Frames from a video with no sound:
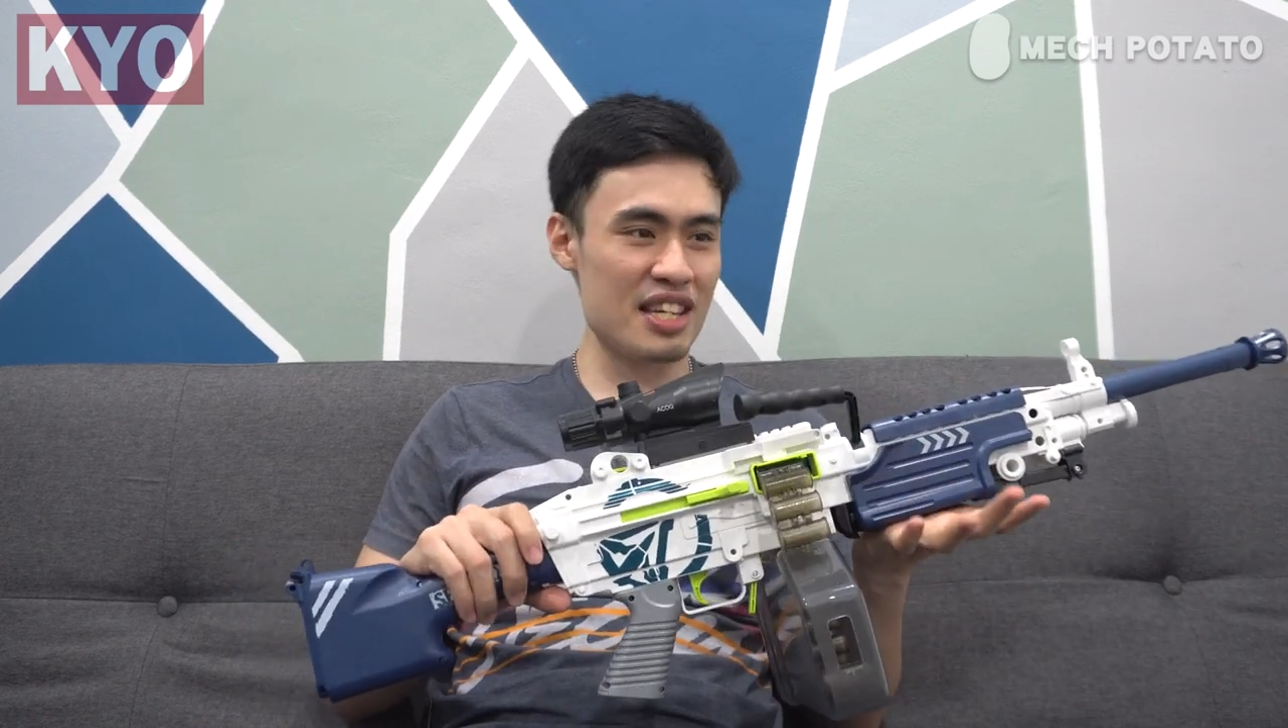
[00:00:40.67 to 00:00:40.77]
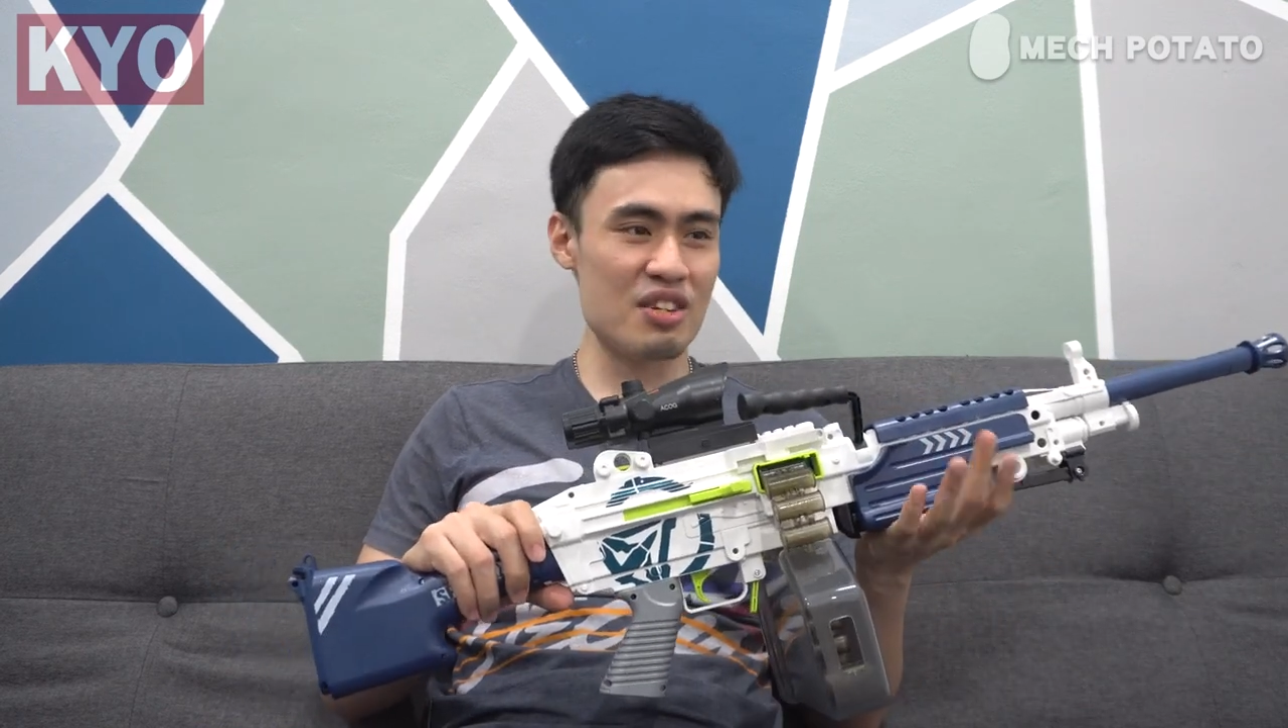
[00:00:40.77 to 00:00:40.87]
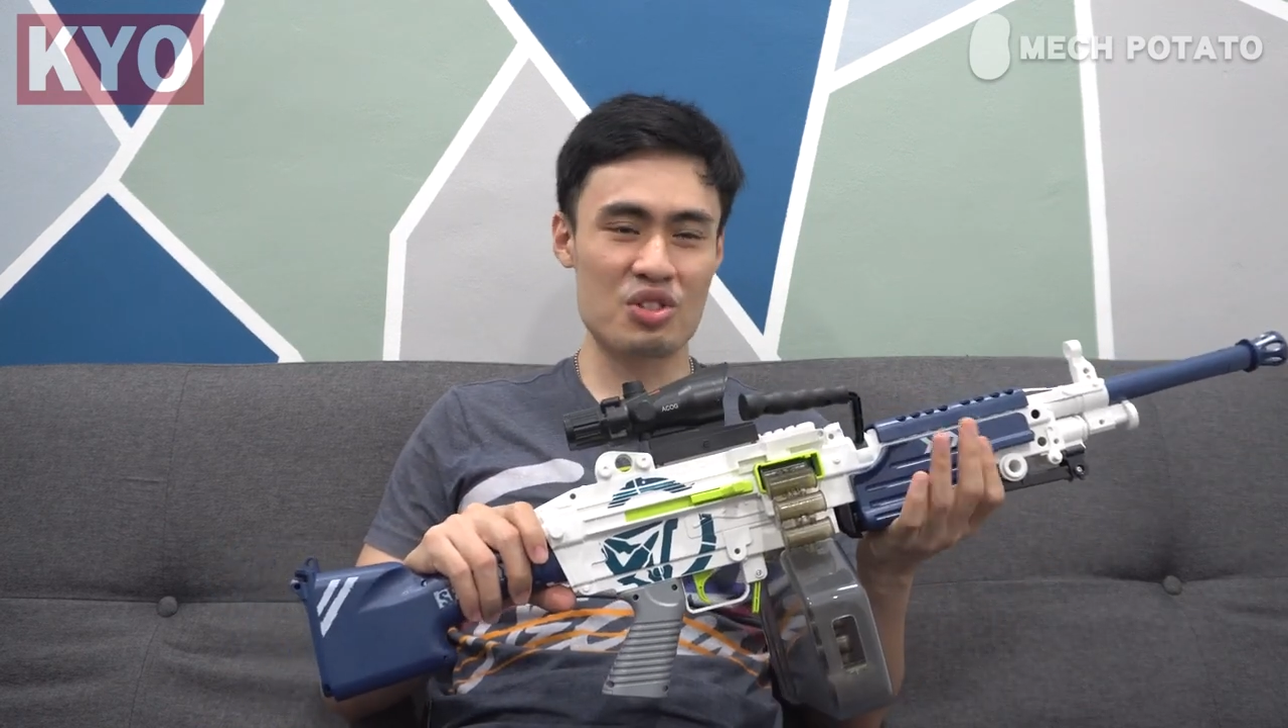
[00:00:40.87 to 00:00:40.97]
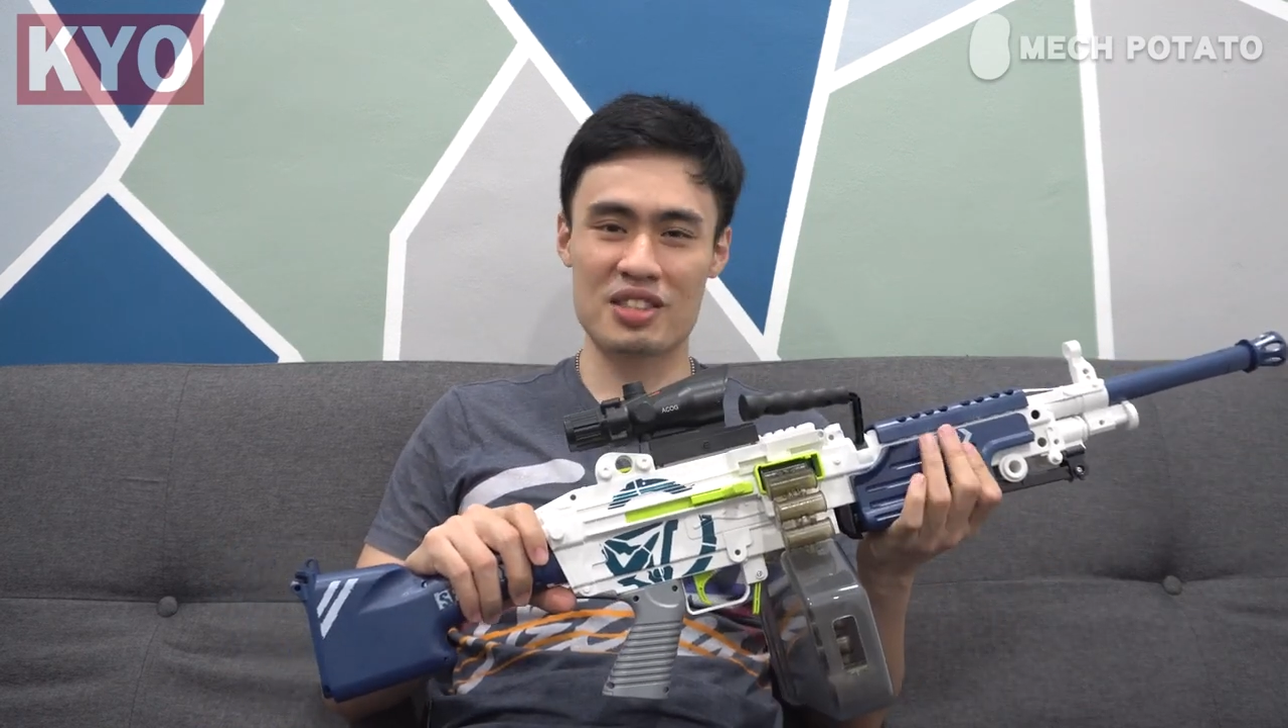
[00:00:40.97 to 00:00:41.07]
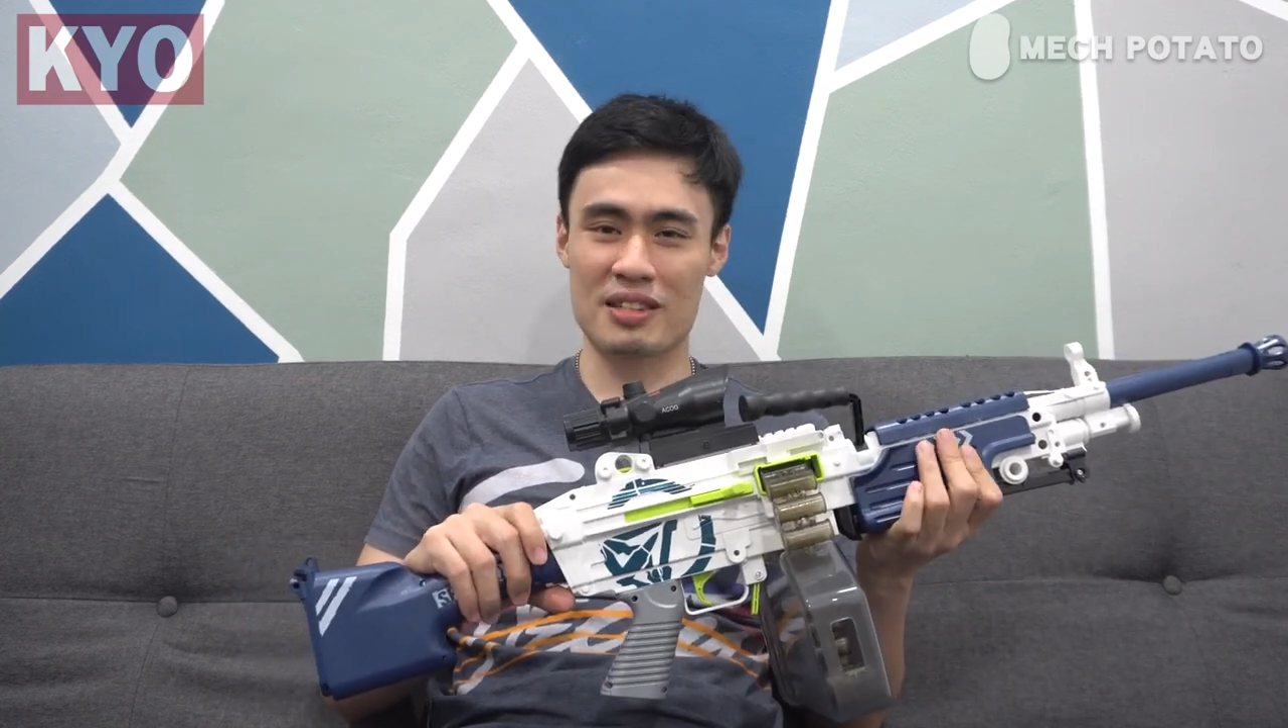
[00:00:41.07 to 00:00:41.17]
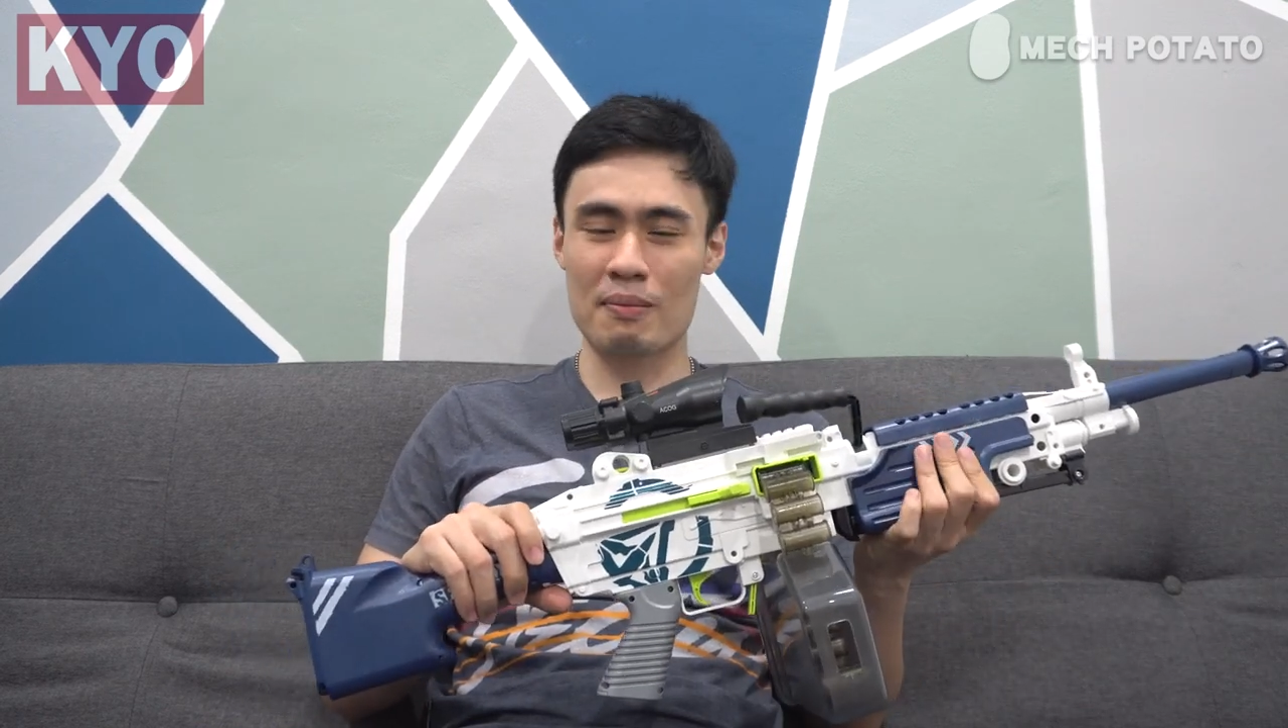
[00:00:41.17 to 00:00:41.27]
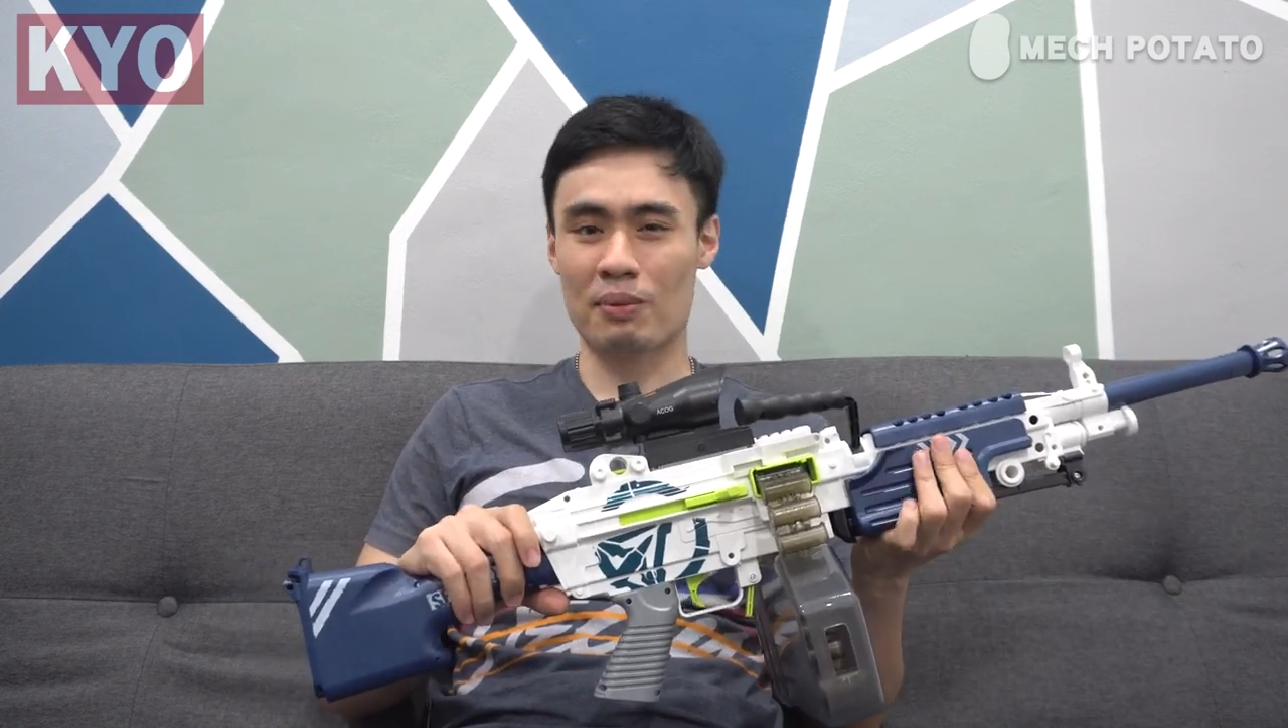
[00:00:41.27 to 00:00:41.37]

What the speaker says: interesting